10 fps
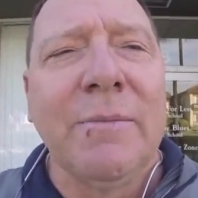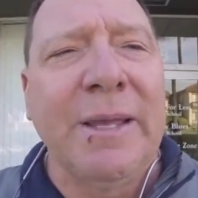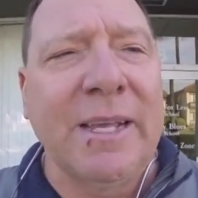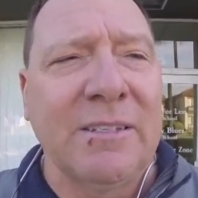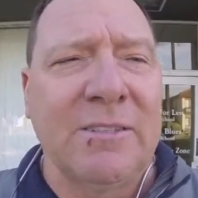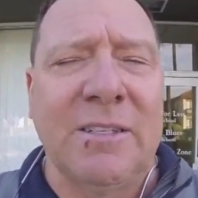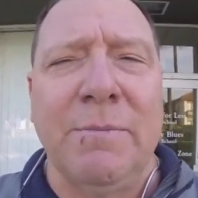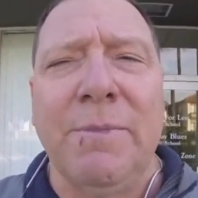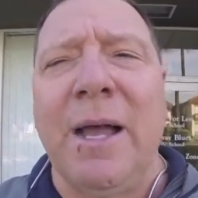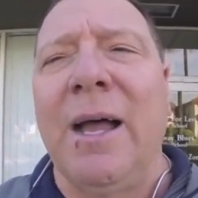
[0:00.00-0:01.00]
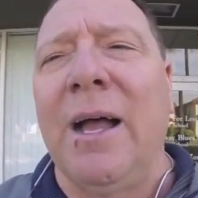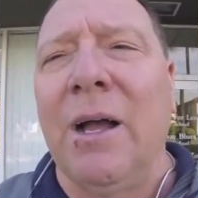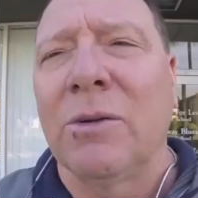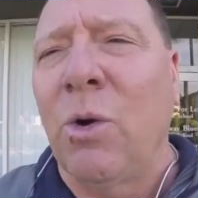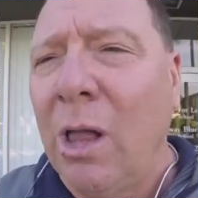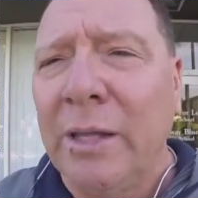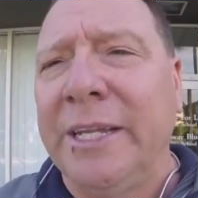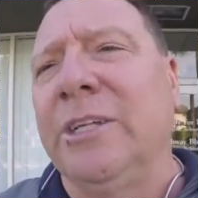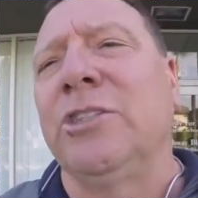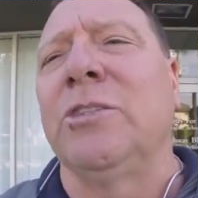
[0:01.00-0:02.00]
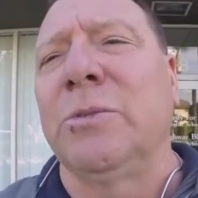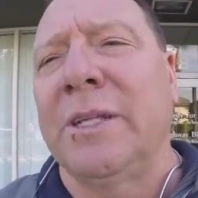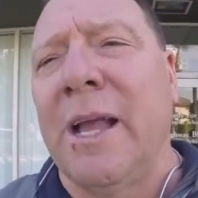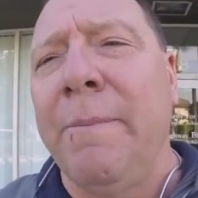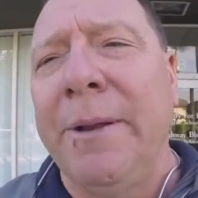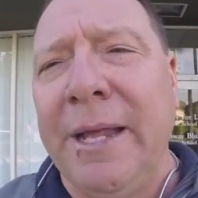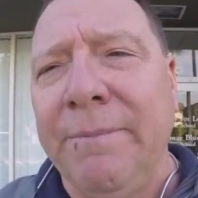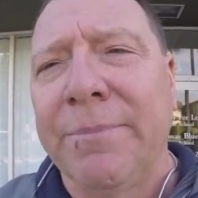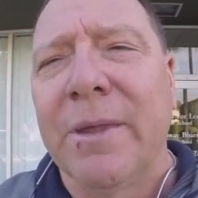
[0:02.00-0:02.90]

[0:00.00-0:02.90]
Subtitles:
because of some quality issues with the company.